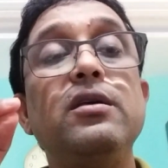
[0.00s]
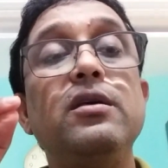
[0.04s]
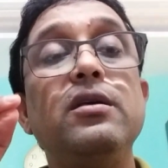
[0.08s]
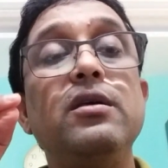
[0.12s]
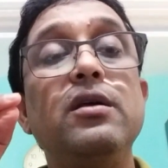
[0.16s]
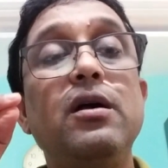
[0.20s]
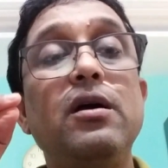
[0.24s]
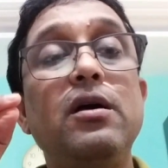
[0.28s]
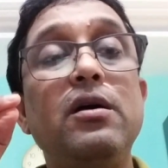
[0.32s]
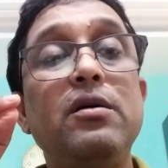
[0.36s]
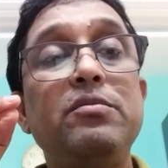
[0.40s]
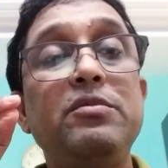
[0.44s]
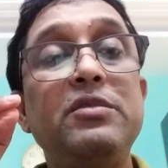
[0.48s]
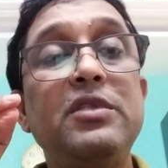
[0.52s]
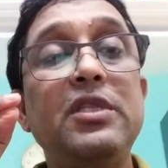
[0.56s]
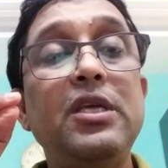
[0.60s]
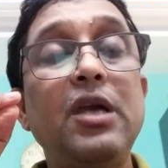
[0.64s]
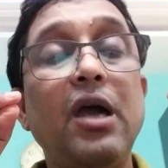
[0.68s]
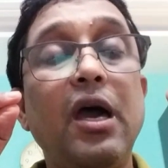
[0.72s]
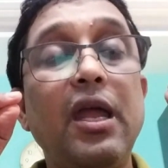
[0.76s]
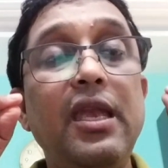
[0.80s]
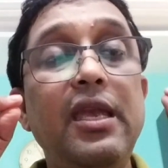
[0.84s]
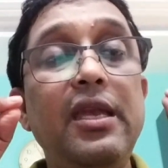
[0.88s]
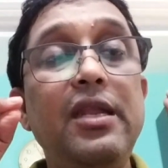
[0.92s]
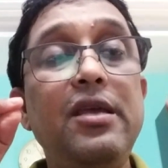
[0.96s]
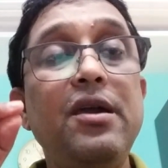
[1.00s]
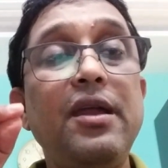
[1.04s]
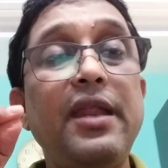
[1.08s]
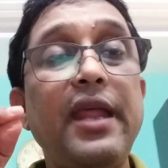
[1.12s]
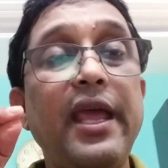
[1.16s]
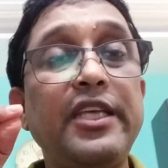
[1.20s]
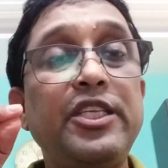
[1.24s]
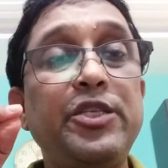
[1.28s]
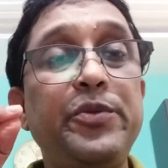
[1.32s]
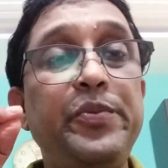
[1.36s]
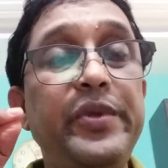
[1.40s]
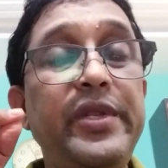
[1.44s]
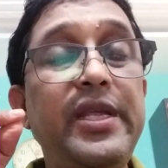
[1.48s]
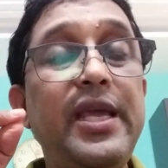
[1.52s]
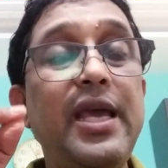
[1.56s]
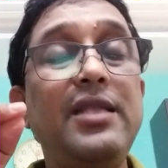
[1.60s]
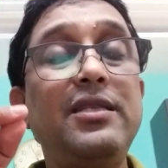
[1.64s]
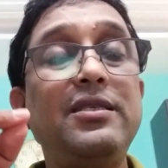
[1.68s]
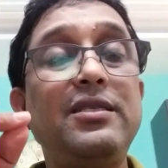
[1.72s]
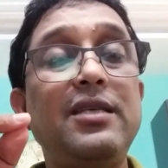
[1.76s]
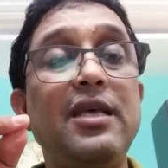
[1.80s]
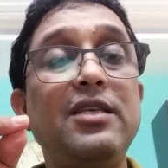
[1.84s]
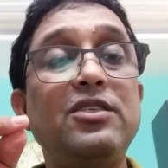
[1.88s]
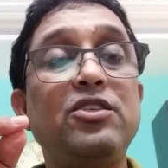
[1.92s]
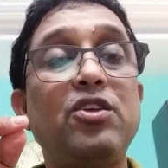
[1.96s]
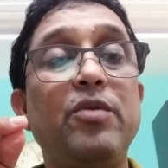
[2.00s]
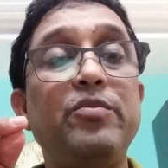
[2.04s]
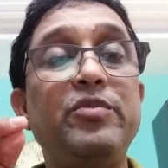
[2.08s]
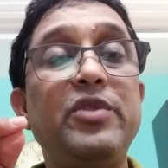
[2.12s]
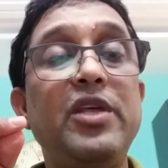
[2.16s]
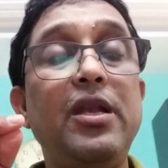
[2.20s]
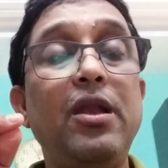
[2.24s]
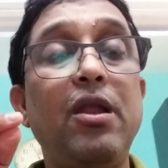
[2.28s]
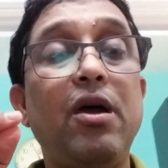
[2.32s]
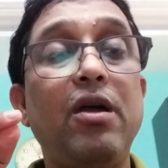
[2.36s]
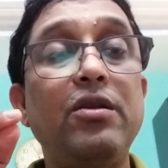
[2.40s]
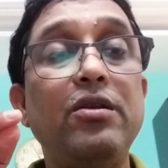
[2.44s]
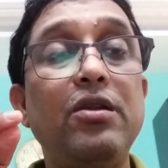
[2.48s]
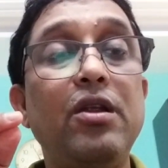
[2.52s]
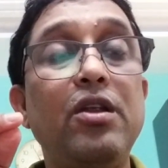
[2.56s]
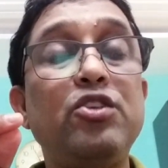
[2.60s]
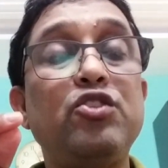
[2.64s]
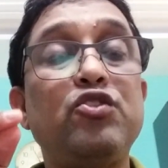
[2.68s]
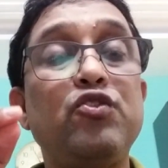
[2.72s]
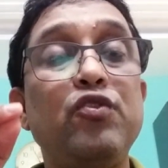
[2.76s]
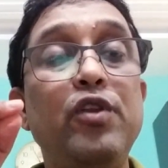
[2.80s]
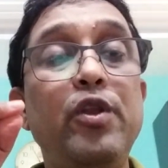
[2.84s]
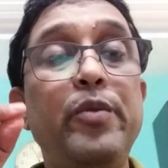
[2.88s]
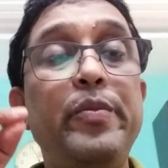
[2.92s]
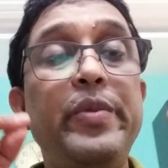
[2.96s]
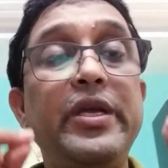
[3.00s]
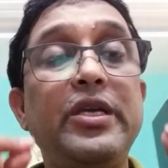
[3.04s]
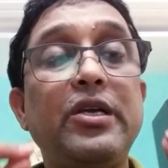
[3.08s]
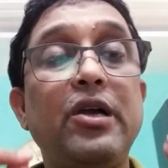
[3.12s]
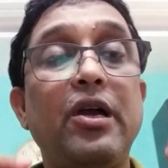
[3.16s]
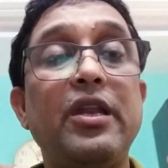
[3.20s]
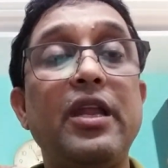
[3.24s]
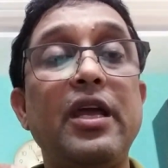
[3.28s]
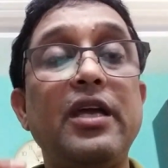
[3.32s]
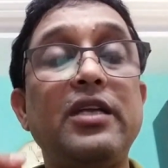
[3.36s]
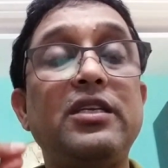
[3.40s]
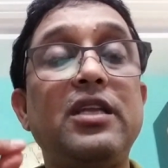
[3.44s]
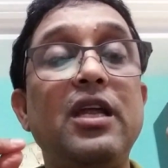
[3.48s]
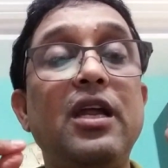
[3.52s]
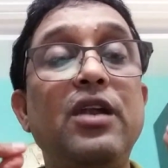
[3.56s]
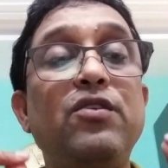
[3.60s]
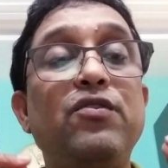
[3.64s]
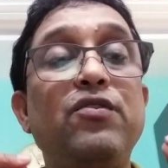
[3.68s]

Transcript: the earlier experiences of the learners will be connected